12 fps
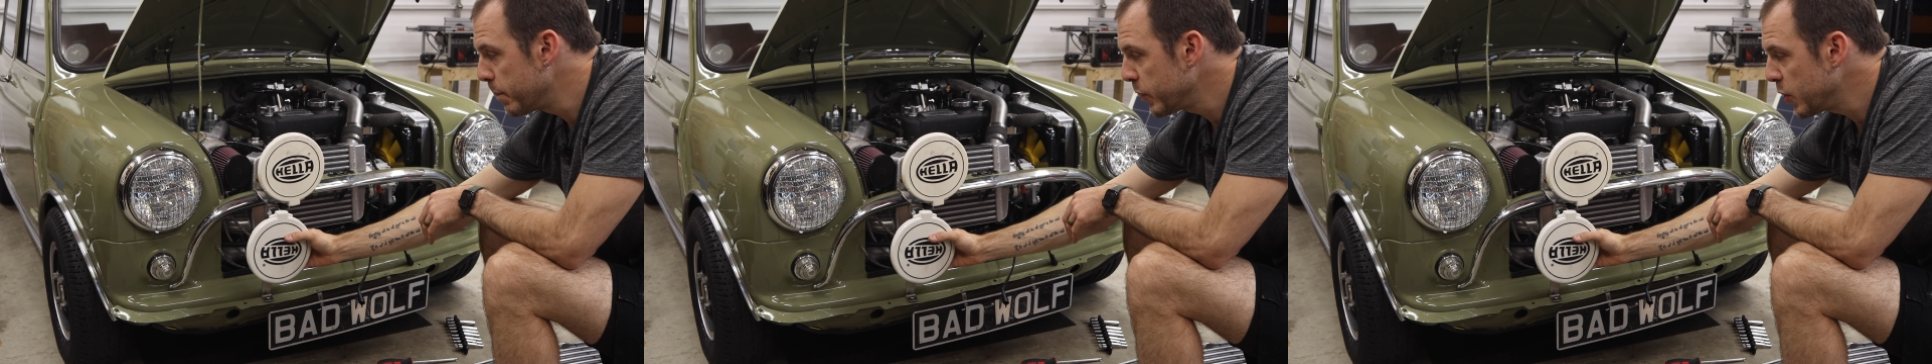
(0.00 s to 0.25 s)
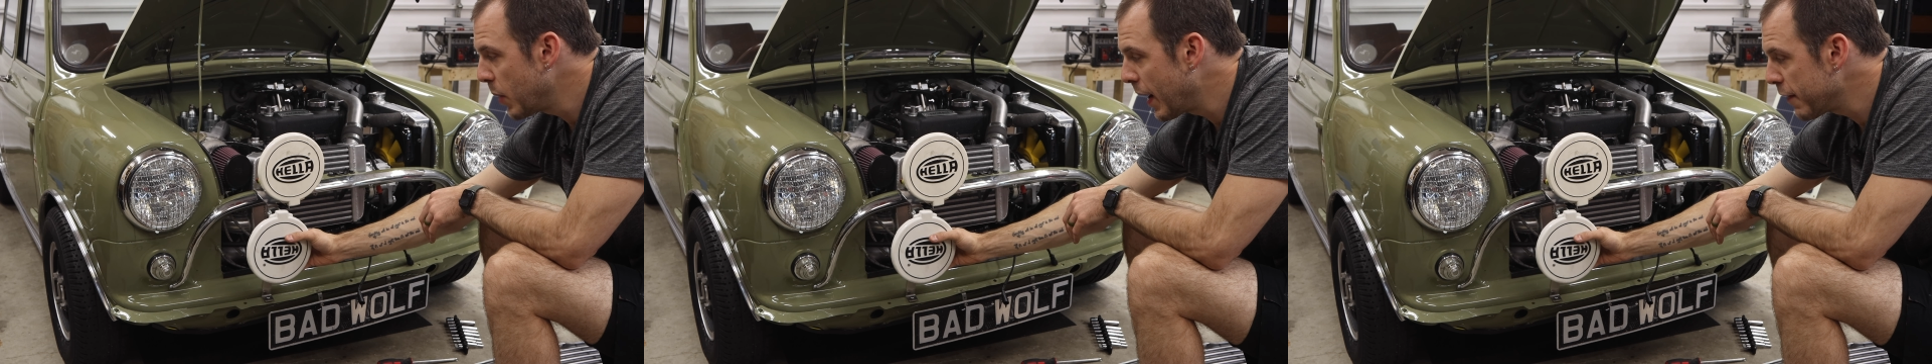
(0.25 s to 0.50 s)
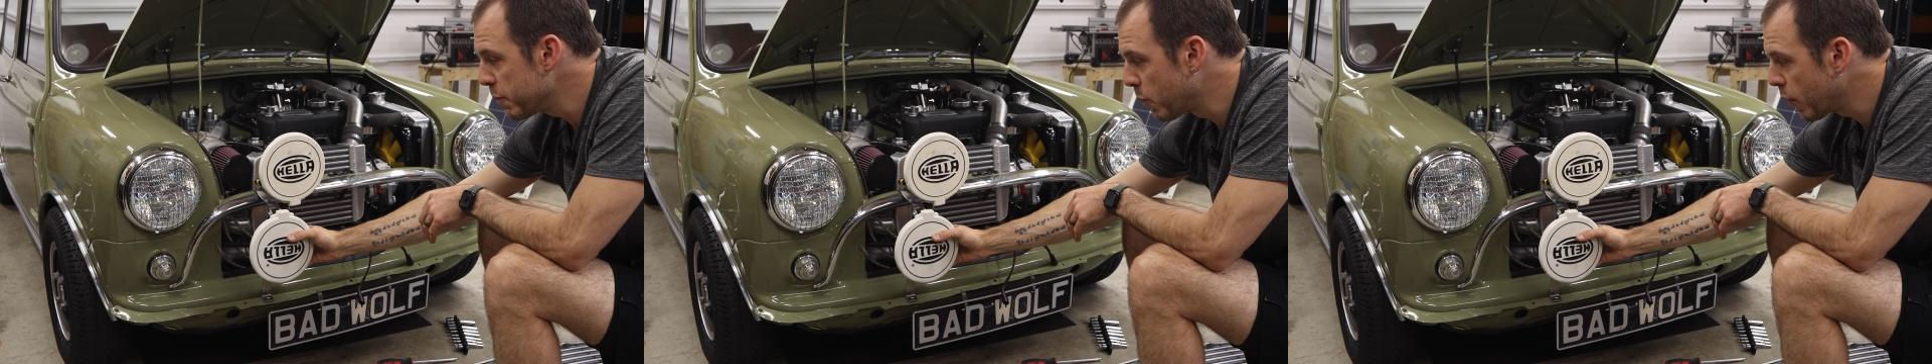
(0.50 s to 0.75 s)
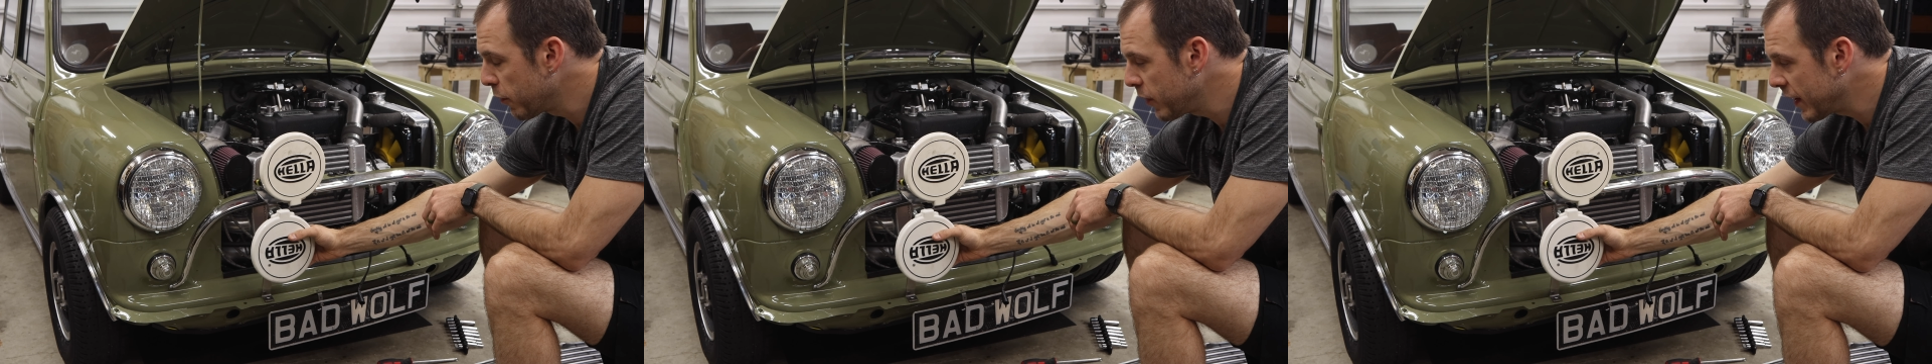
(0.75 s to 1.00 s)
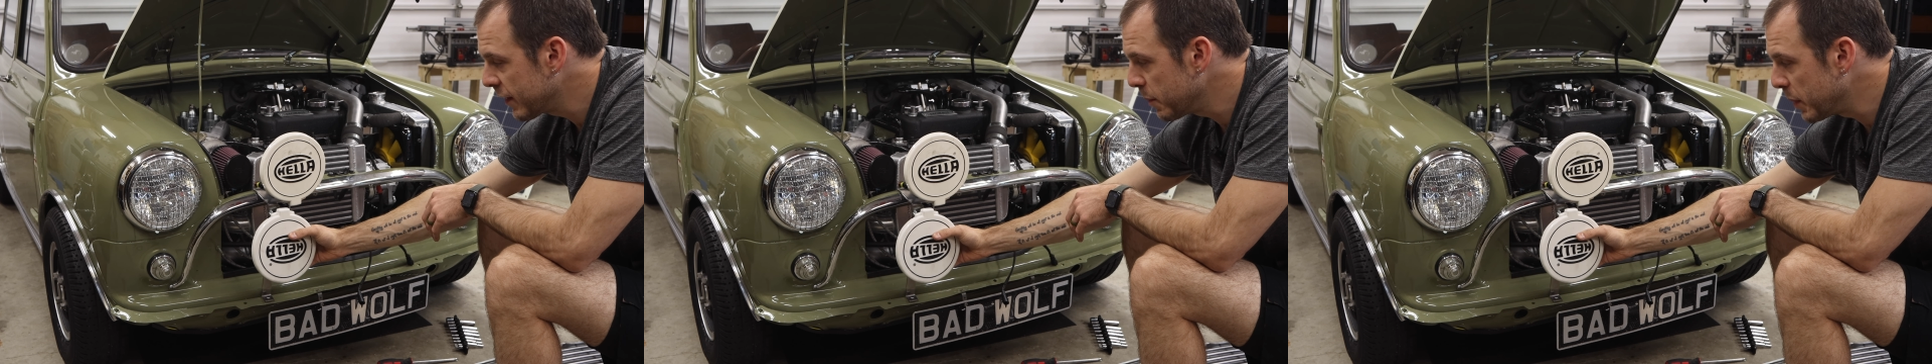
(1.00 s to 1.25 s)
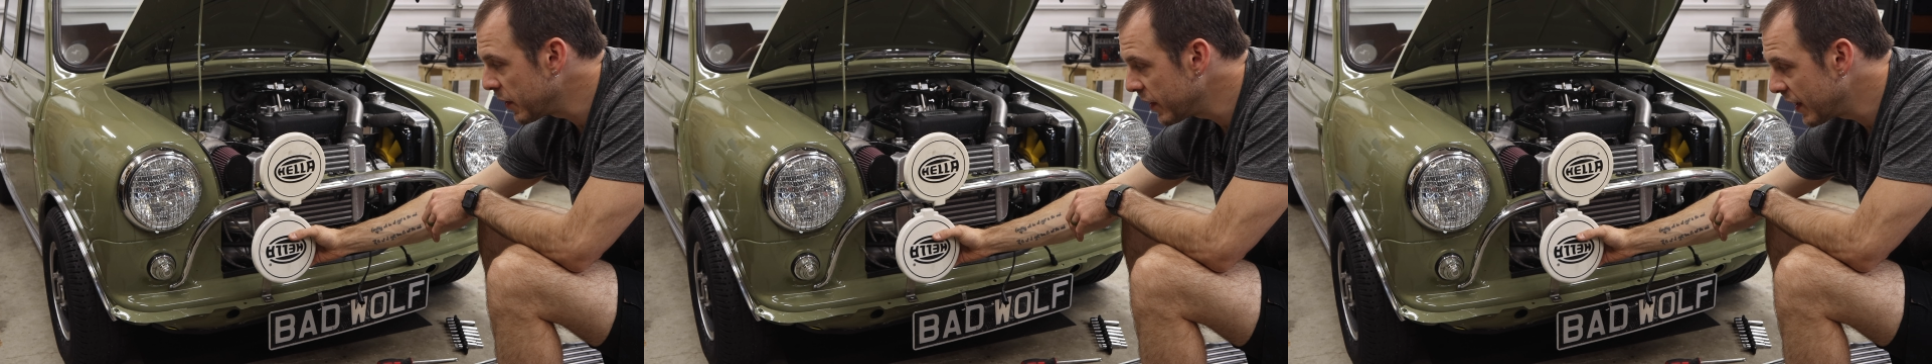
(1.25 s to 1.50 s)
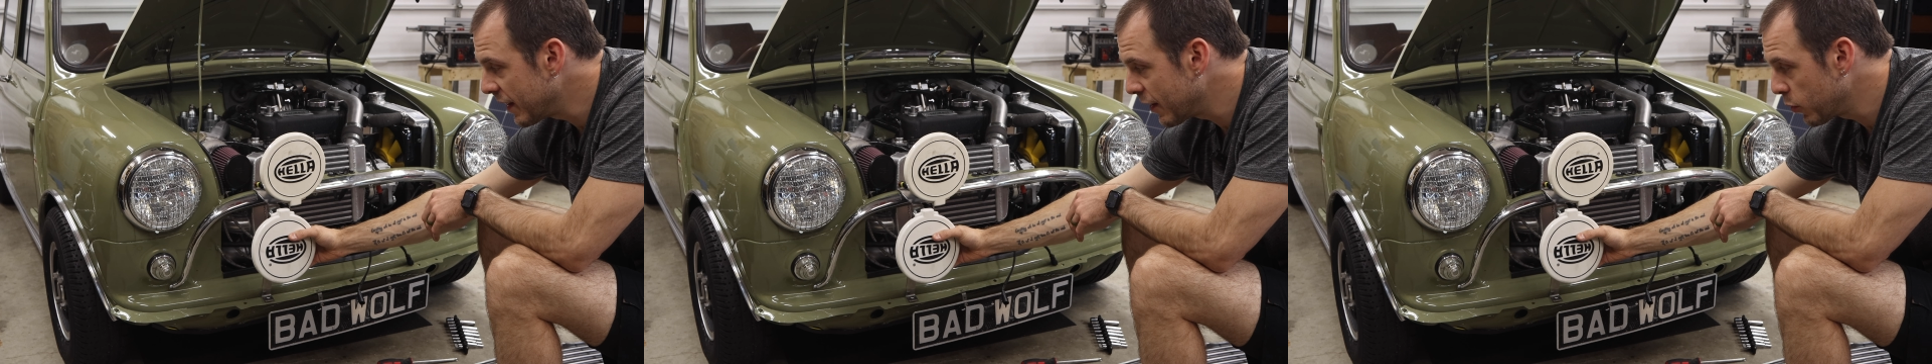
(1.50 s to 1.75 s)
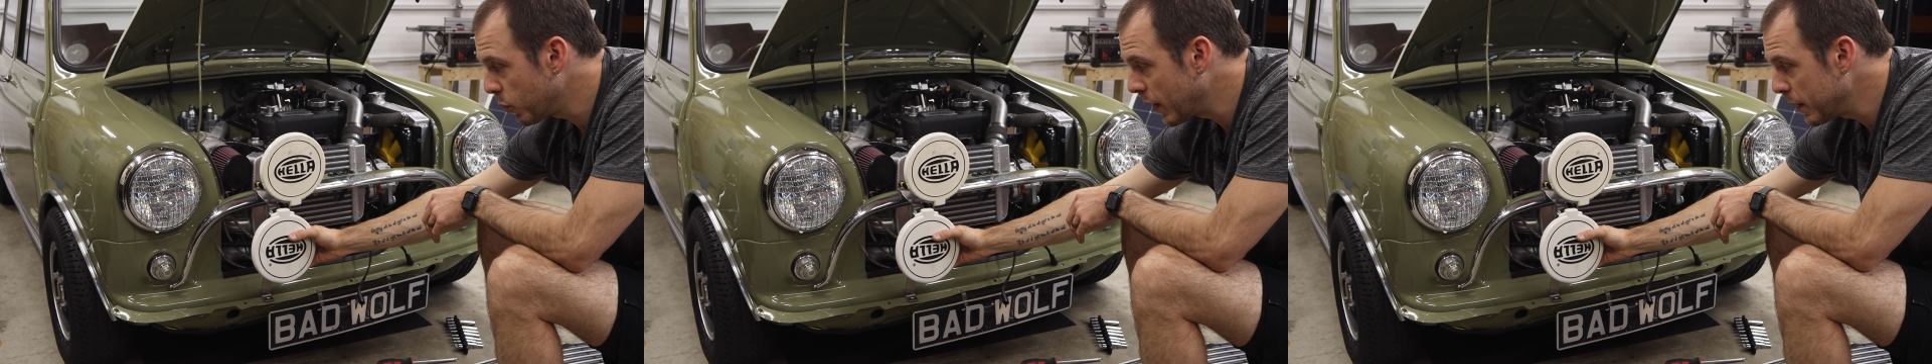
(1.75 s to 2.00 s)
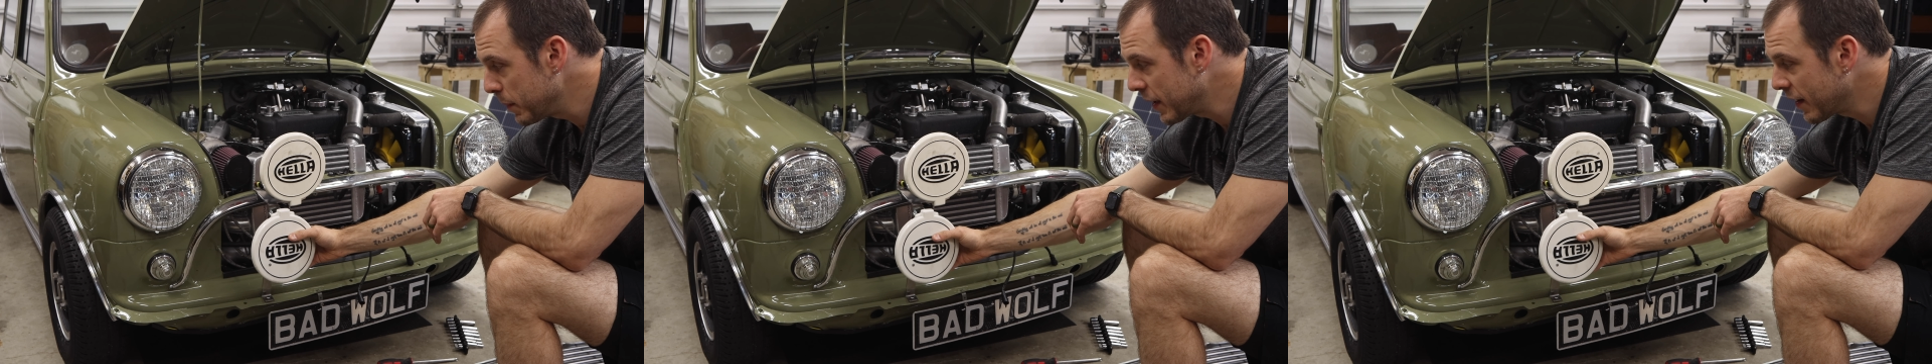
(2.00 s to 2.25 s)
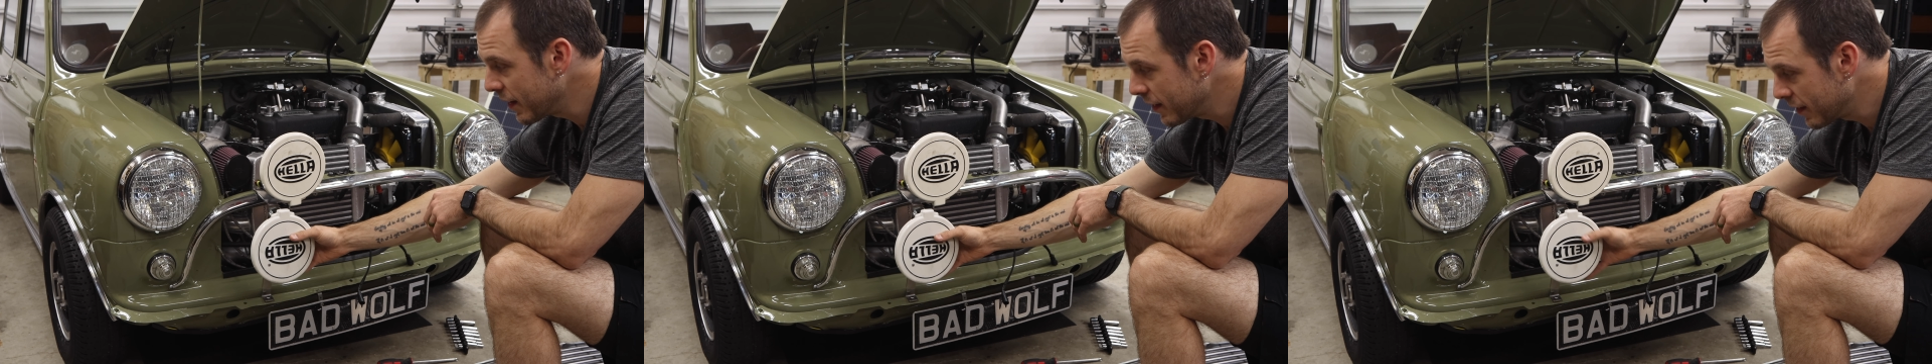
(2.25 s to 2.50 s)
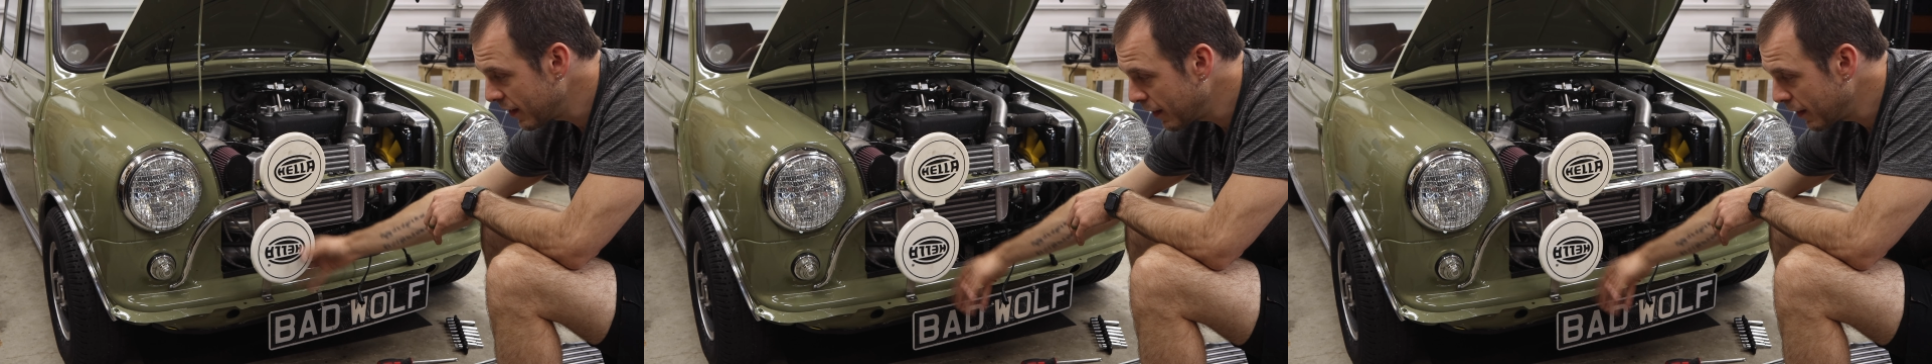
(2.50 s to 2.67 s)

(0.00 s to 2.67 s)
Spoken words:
you have more flexibility this way because